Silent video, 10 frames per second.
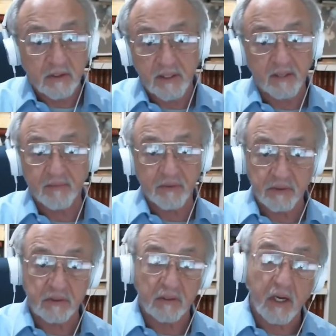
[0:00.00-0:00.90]
to have a
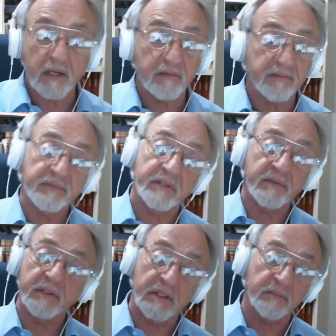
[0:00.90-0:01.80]
good life,
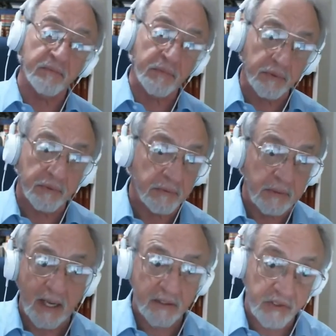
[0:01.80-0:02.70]
even them to
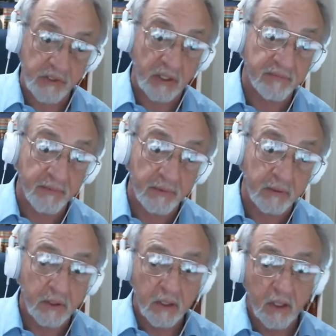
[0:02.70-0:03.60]
not suffer,